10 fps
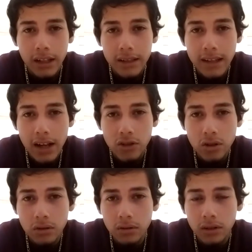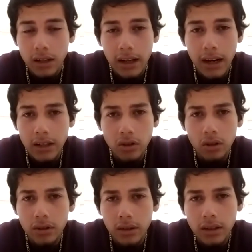Is that true? And I
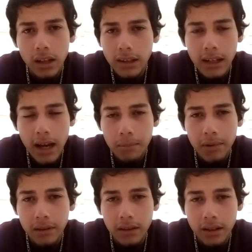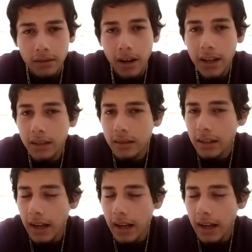told her nothing happened, right?